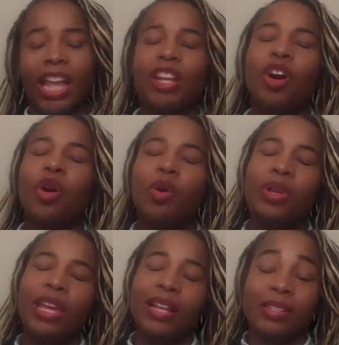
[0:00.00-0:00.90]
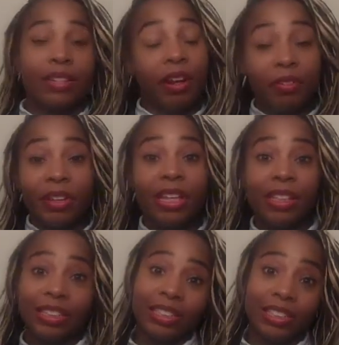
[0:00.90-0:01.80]
And oh yes, did I
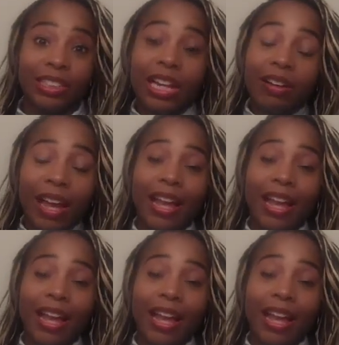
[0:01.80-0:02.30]
forget that she now